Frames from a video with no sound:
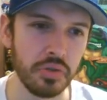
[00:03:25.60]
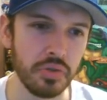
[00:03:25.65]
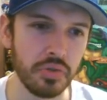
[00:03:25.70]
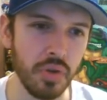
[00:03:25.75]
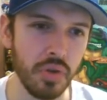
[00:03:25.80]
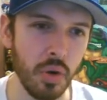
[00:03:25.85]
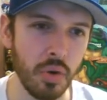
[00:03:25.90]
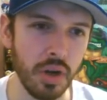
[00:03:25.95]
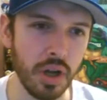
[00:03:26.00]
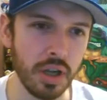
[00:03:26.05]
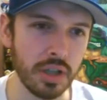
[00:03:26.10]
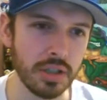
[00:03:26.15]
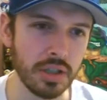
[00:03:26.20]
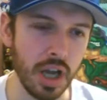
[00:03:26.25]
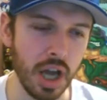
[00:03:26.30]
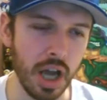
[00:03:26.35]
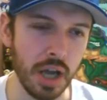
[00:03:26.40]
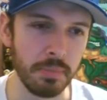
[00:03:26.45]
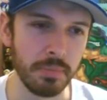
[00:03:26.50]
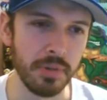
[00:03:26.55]
thrown on
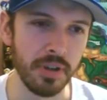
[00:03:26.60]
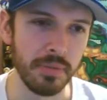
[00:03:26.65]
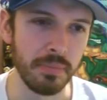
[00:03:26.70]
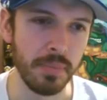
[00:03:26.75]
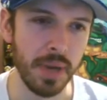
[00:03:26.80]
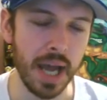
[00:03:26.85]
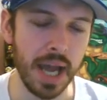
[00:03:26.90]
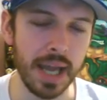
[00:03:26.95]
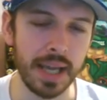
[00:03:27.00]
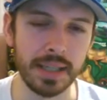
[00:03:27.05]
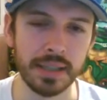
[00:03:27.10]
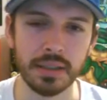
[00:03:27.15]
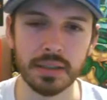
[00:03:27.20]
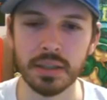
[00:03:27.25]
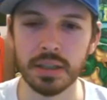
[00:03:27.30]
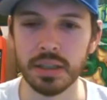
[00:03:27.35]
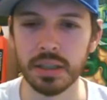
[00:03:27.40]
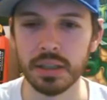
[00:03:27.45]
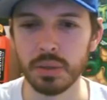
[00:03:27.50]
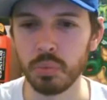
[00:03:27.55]
top of my
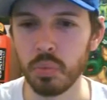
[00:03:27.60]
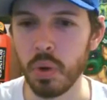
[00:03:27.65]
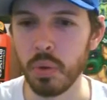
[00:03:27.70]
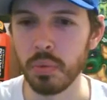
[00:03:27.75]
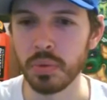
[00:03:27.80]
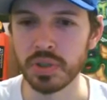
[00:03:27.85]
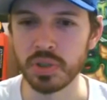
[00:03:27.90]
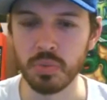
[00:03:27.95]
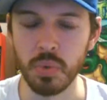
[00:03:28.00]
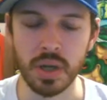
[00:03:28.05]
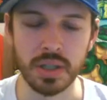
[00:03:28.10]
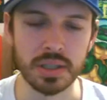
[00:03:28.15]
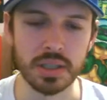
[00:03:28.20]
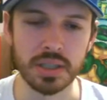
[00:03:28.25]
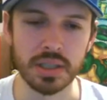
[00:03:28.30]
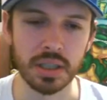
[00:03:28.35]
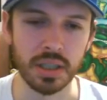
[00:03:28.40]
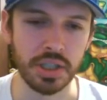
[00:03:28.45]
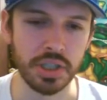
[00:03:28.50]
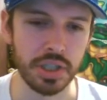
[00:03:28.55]
what was once
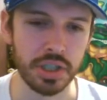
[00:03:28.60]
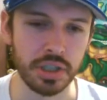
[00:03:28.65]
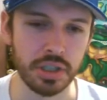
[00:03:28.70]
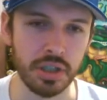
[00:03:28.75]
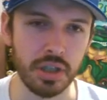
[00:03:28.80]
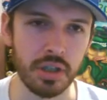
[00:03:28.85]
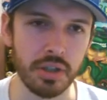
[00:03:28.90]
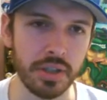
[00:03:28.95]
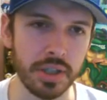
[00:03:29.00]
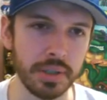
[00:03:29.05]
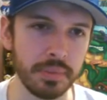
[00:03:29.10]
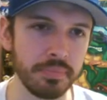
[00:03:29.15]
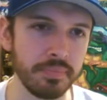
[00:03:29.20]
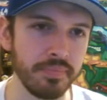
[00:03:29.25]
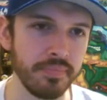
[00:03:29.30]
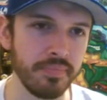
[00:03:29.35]
delicious curry.